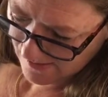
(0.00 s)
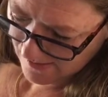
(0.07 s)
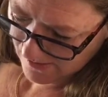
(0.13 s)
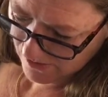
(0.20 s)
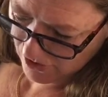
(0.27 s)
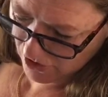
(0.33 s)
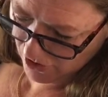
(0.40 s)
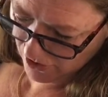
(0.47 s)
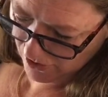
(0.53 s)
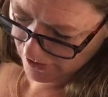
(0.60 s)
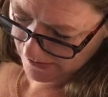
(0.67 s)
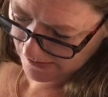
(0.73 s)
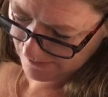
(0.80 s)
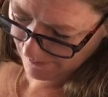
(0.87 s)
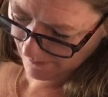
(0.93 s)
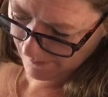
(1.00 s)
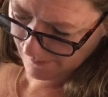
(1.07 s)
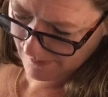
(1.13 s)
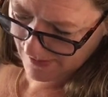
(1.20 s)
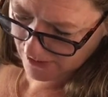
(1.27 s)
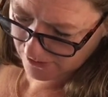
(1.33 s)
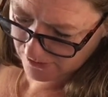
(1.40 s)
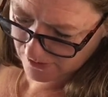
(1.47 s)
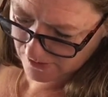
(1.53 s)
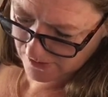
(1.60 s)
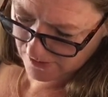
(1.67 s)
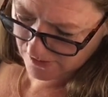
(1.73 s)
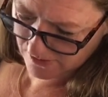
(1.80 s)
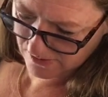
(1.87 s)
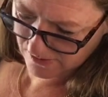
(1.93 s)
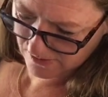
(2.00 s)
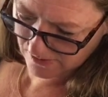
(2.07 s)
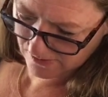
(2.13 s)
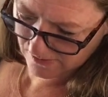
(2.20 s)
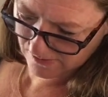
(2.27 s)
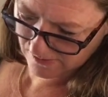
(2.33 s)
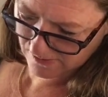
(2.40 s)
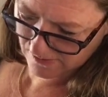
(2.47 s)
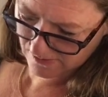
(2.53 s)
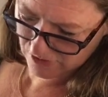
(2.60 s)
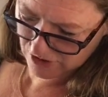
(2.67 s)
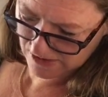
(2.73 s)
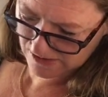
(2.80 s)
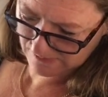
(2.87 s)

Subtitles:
So it's probably got just